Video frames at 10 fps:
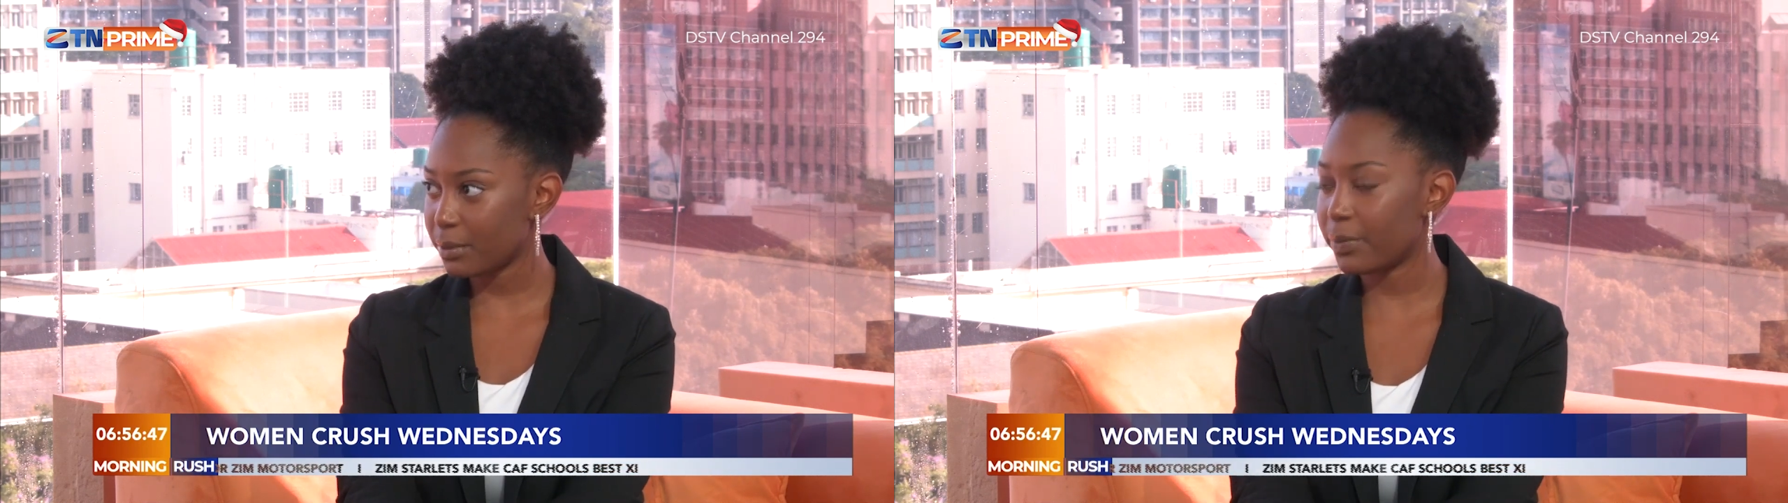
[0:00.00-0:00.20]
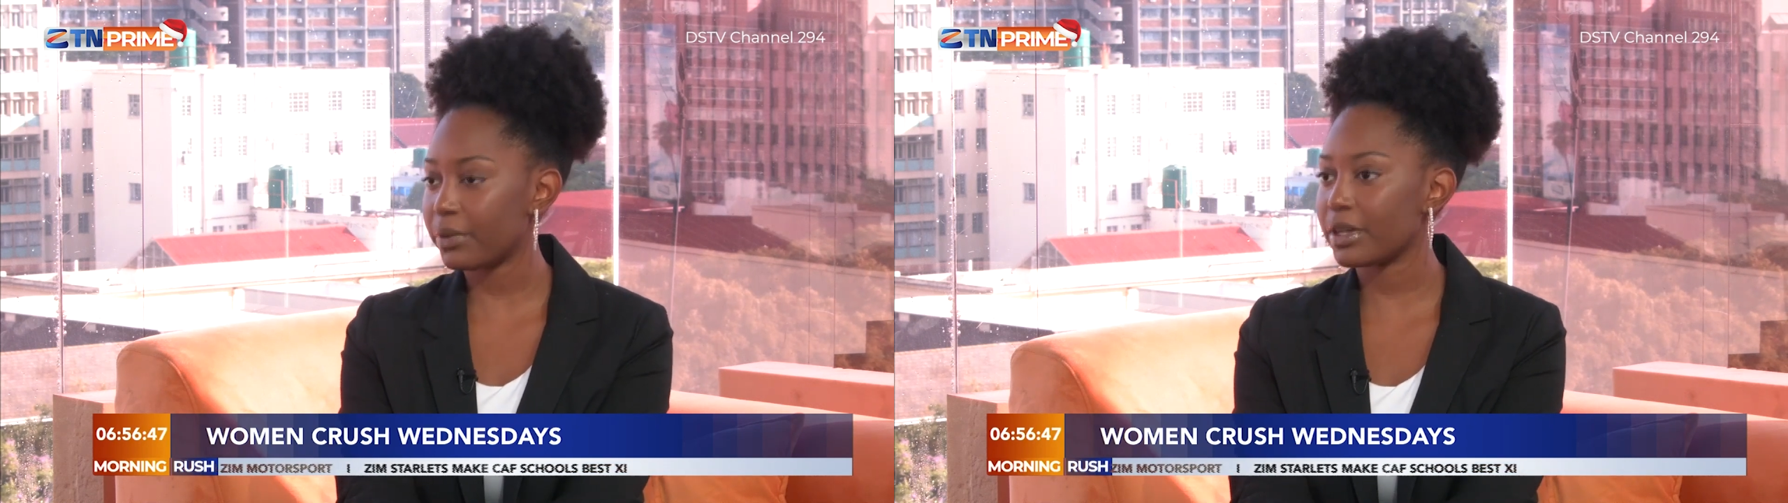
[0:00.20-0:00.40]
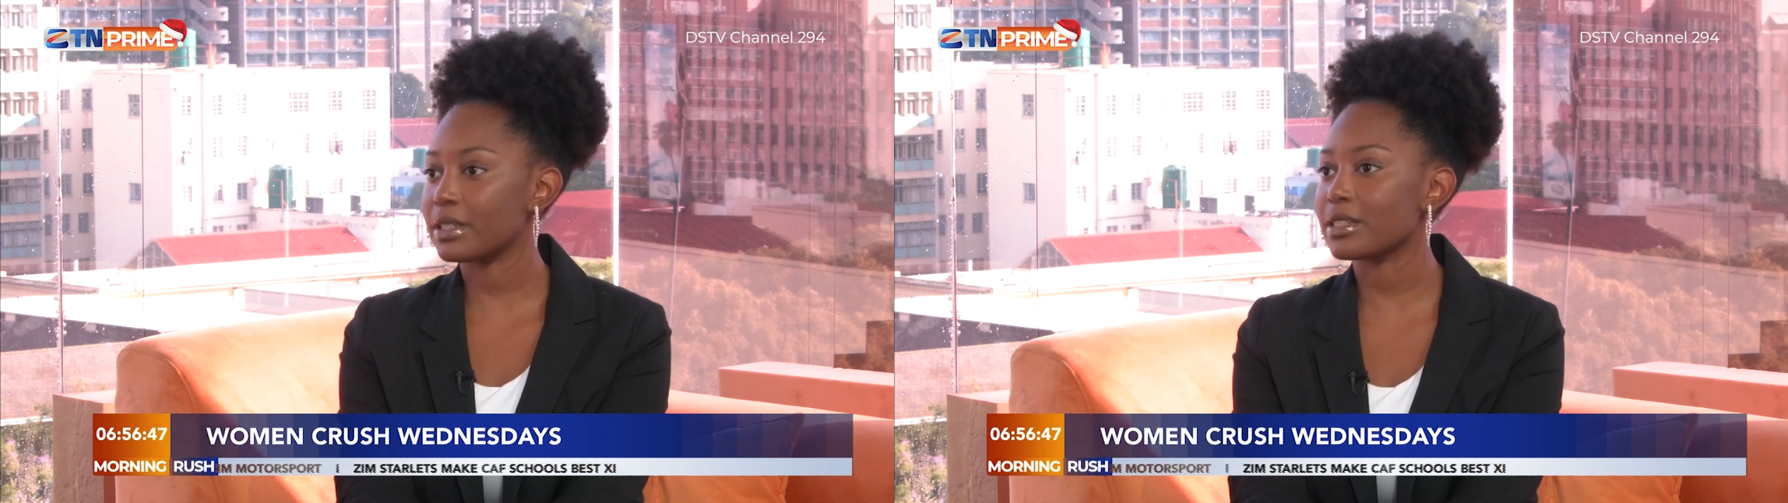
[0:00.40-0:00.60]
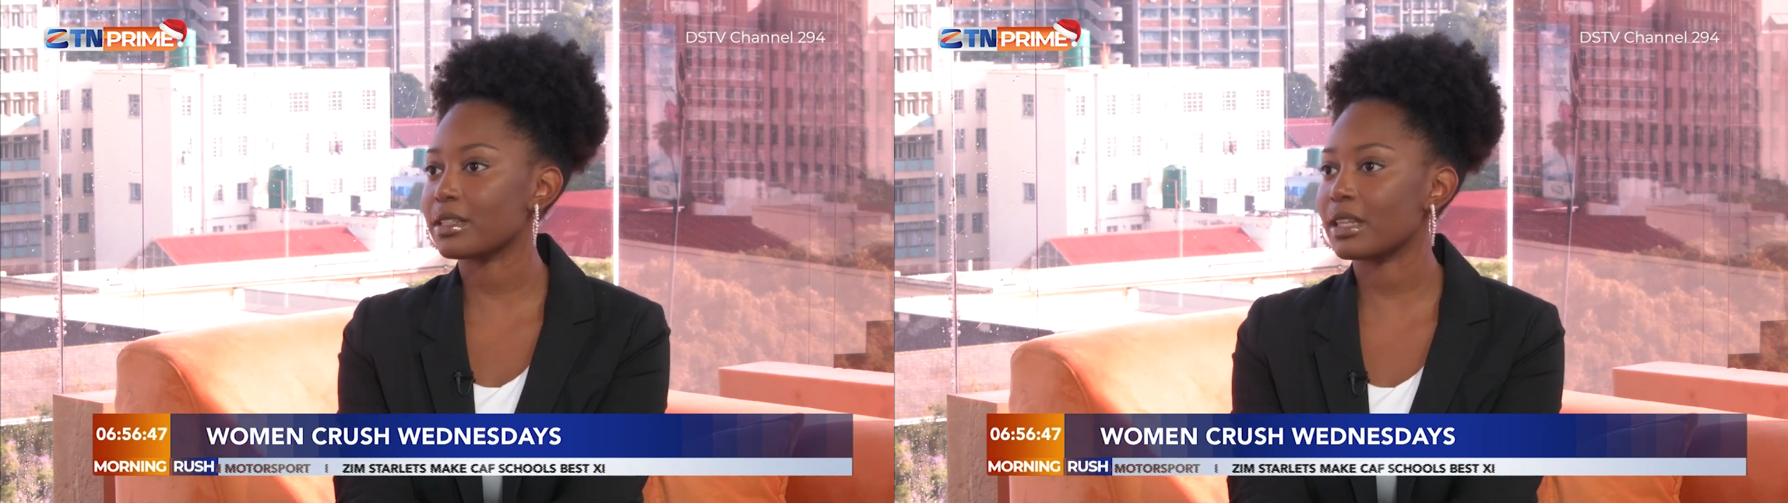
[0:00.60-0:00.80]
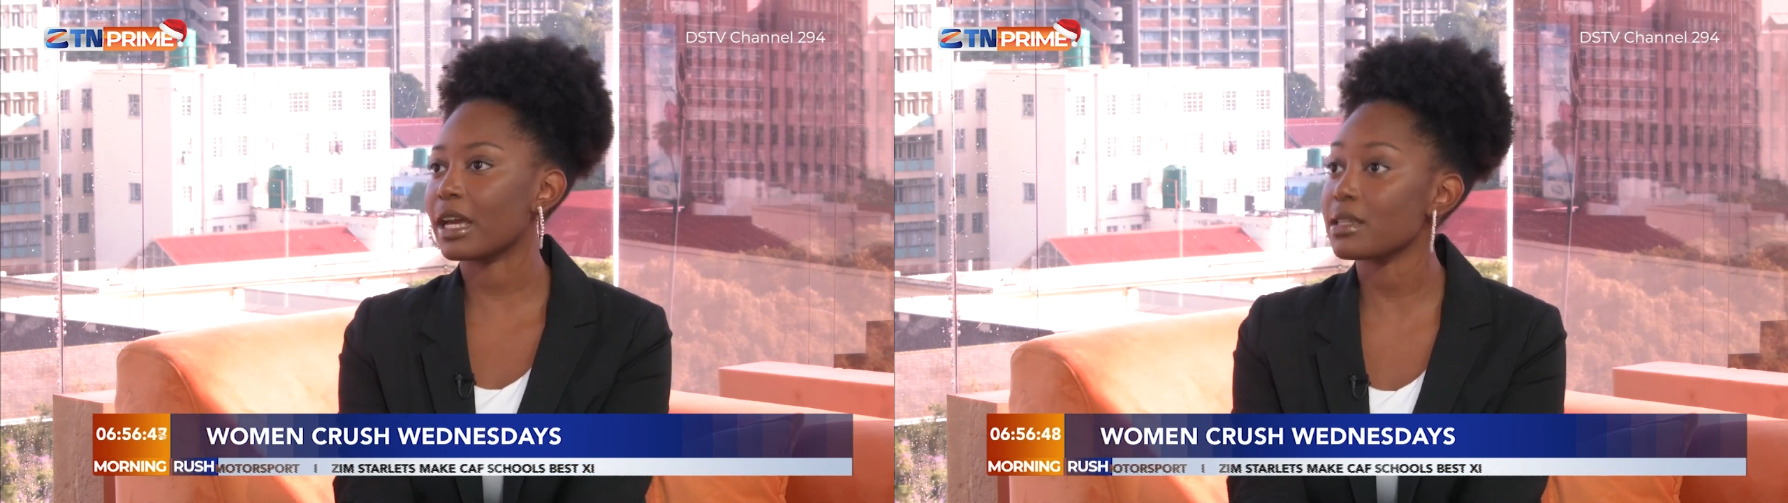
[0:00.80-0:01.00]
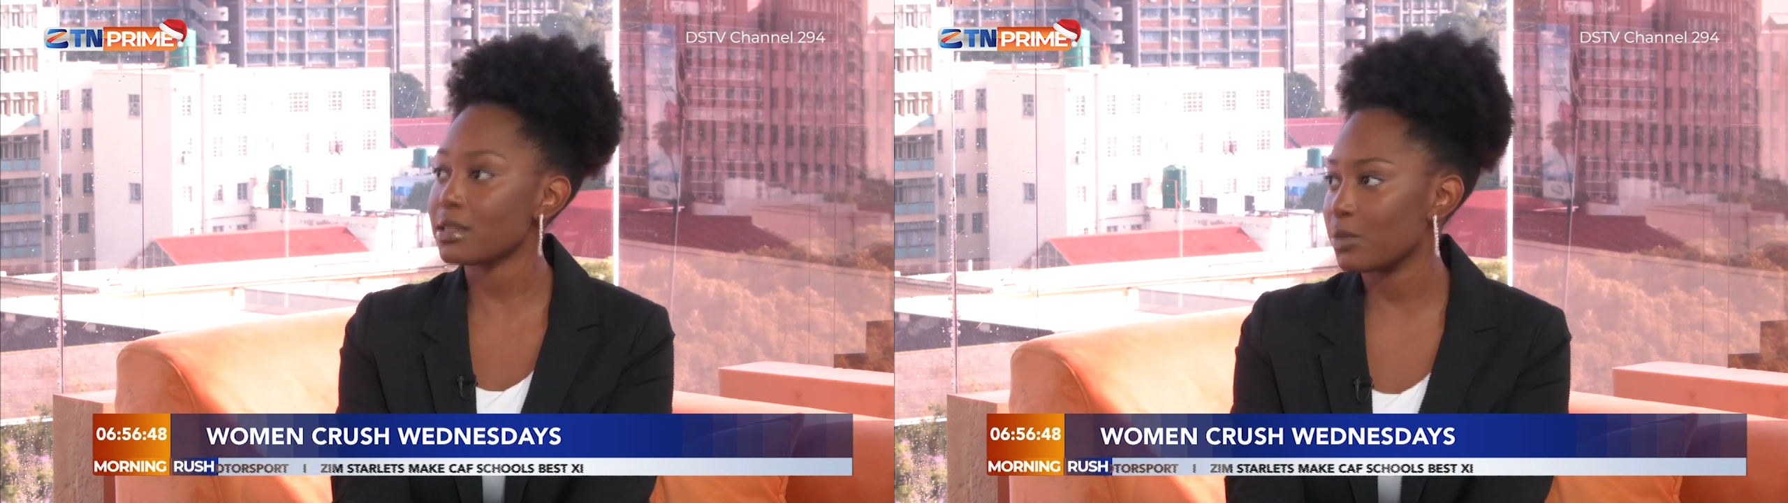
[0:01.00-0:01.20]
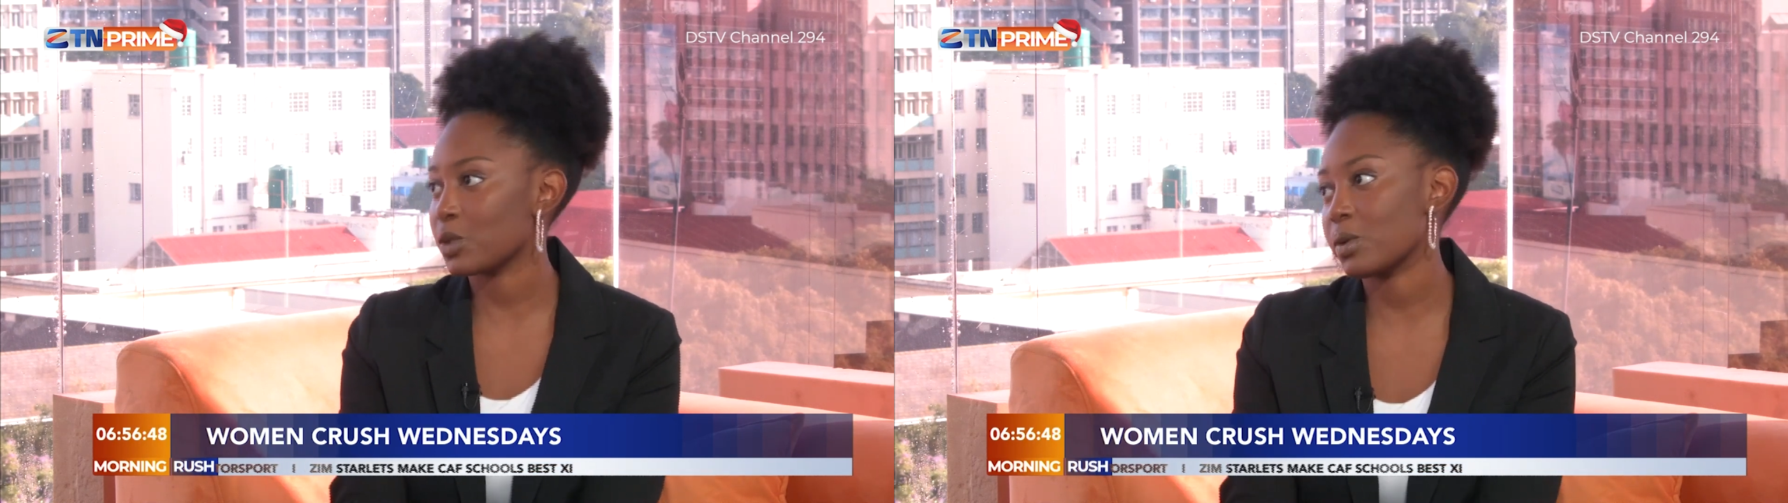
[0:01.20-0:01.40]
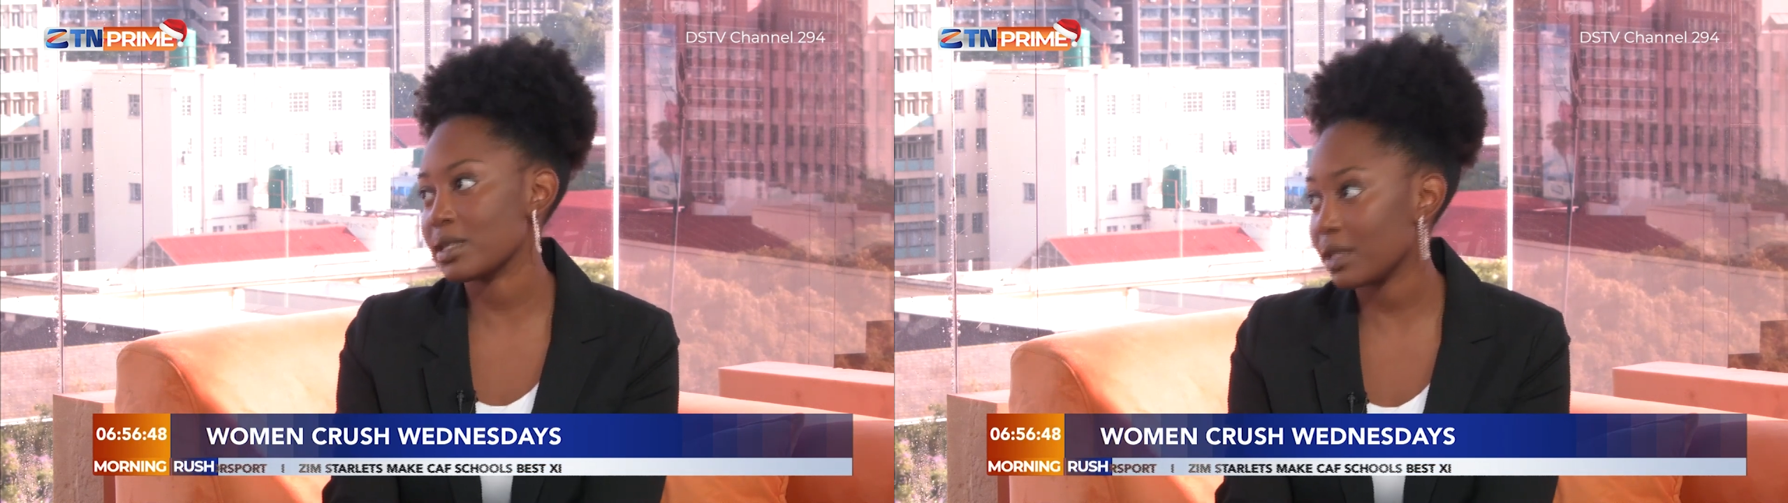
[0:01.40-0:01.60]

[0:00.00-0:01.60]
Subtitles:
but the customers always